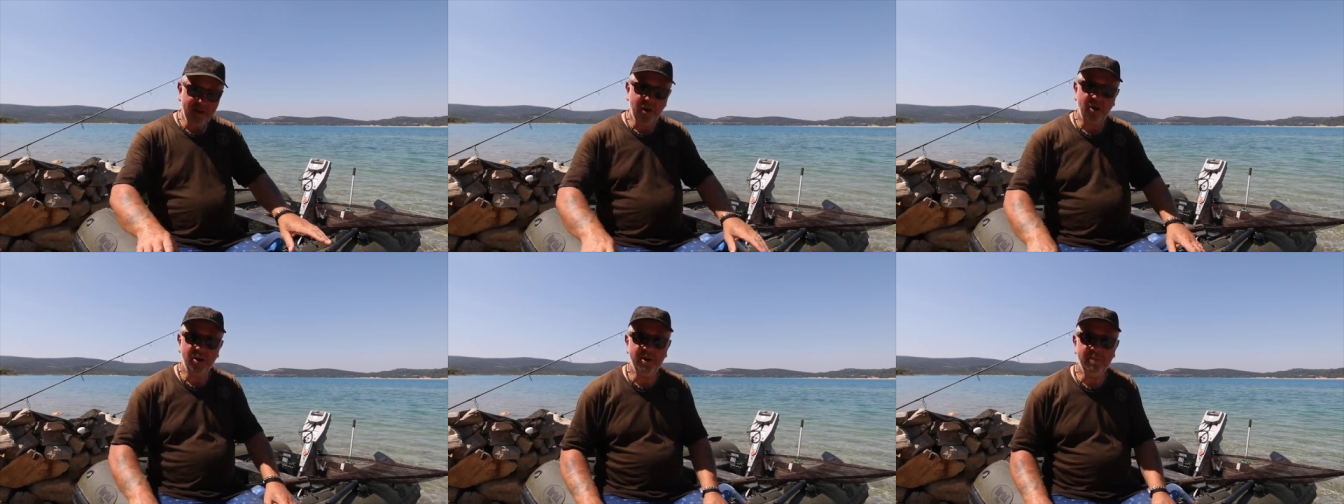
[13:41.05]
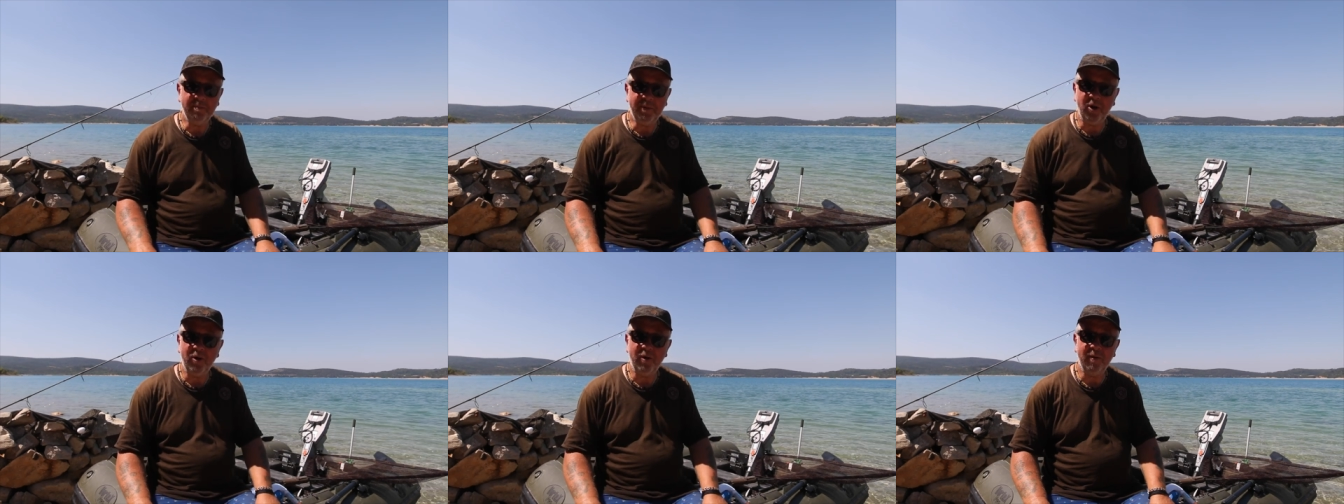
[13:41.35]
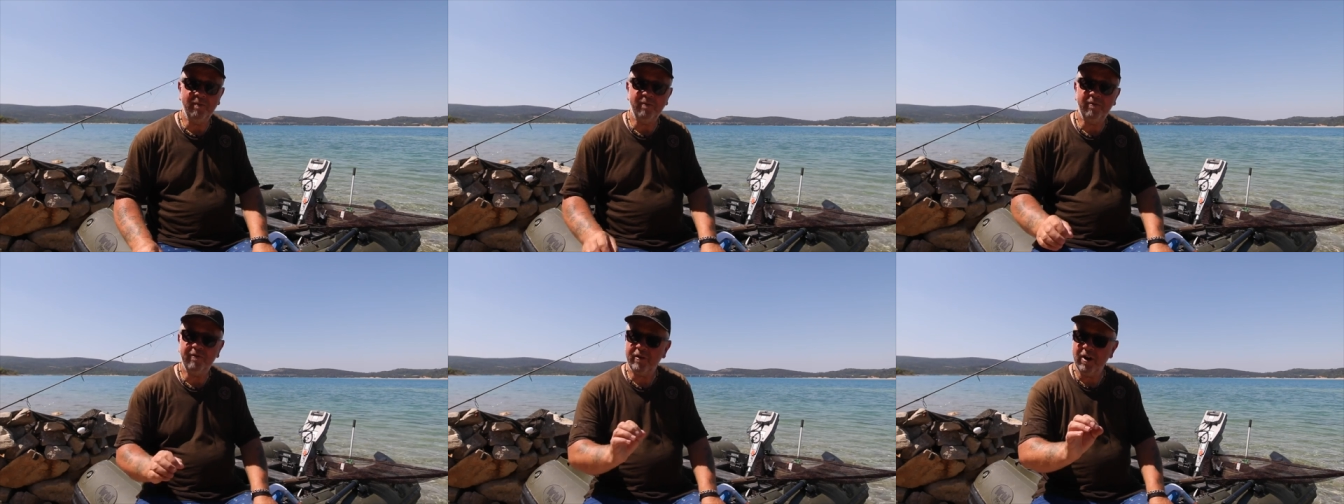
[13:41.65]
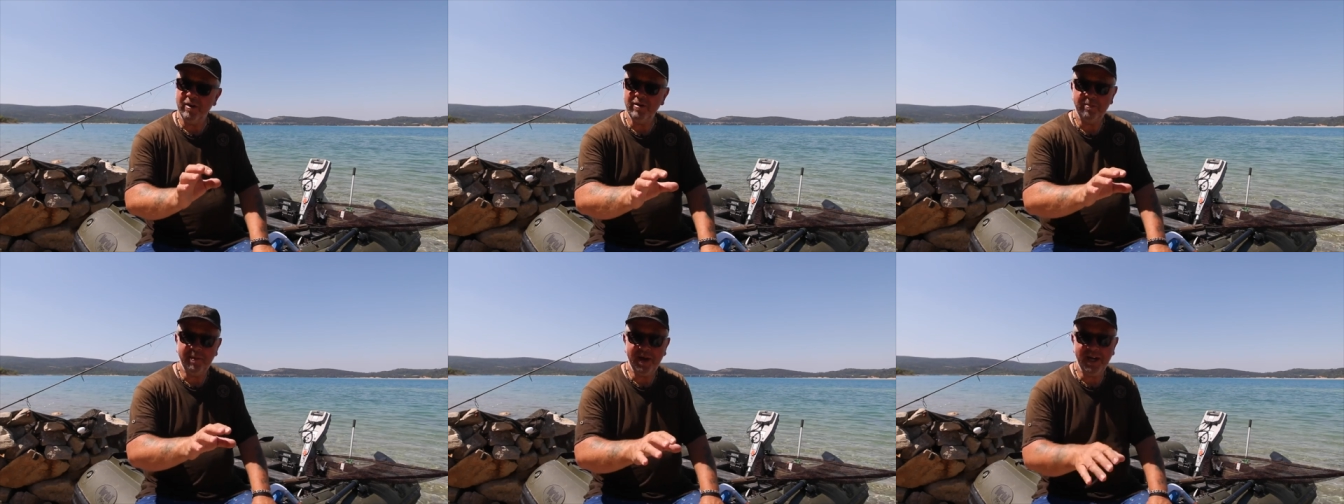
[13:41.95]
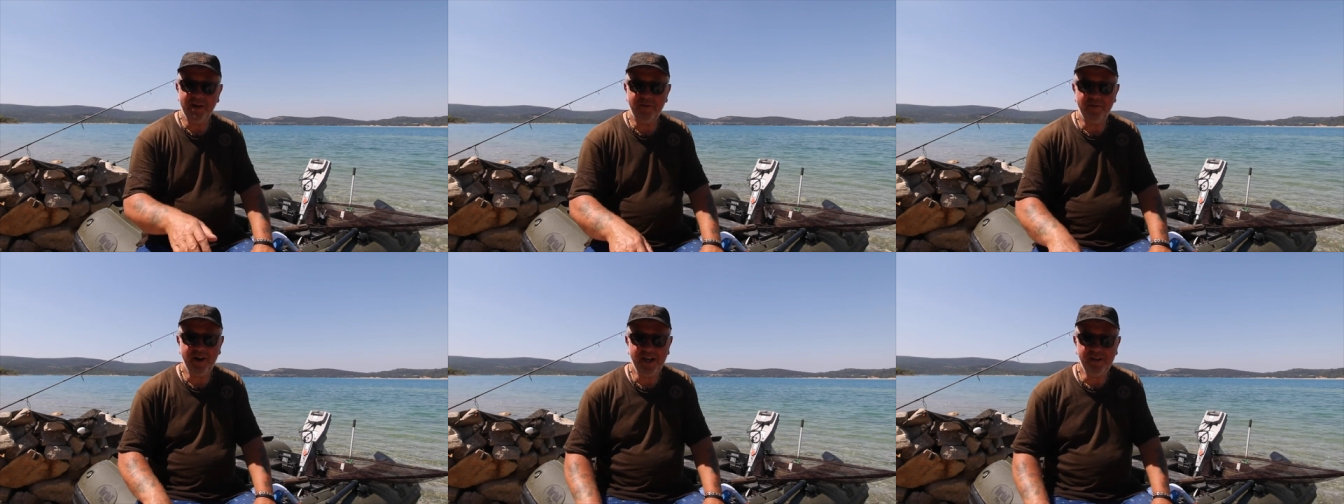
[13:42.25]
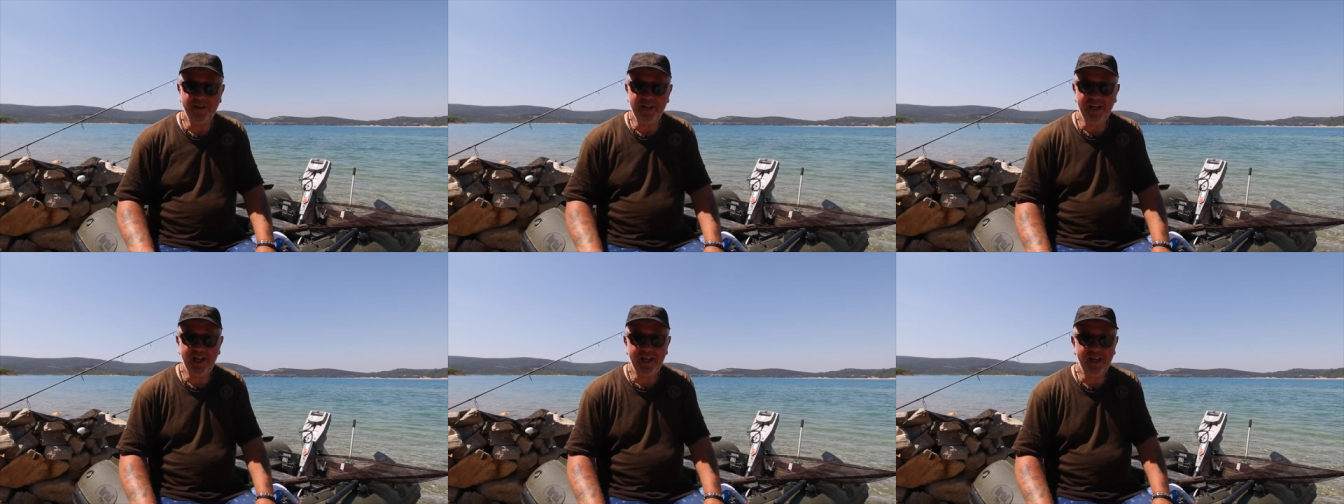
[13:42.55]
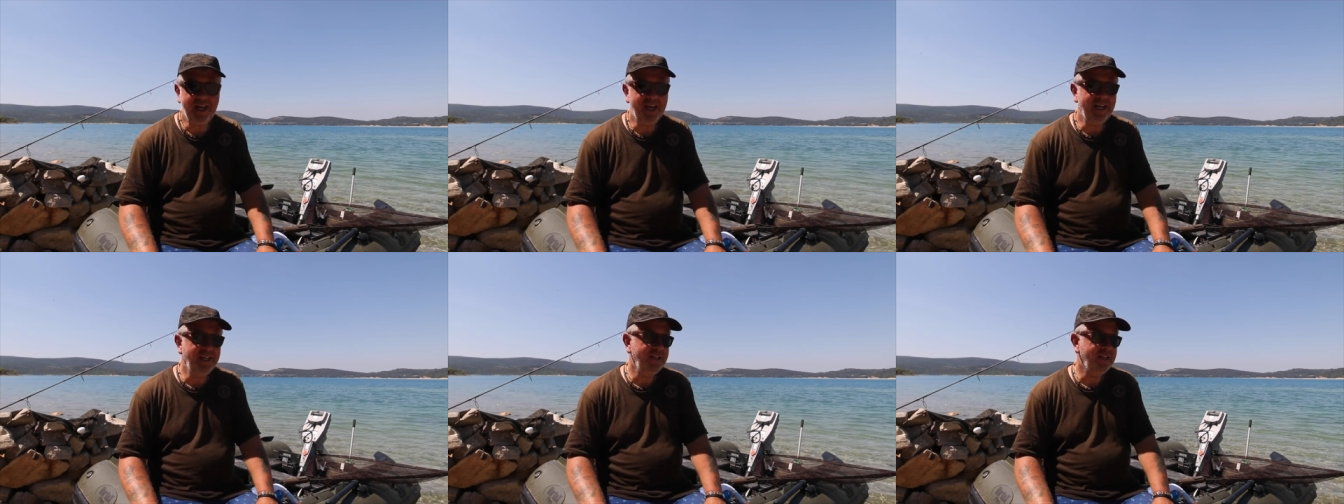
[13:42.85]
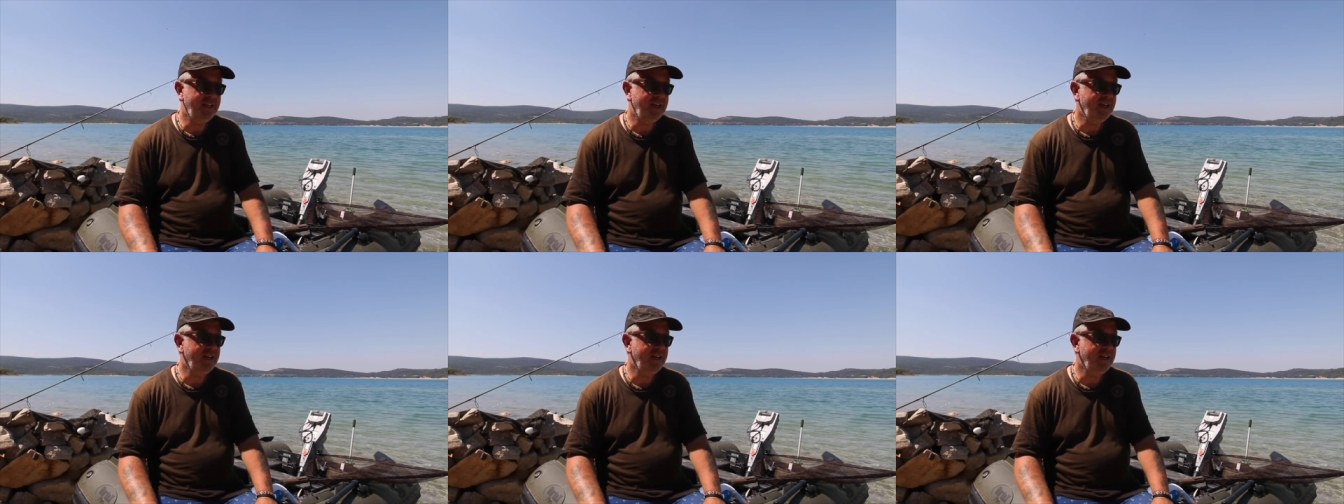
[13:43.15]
on the bottom, throw the bait around it, and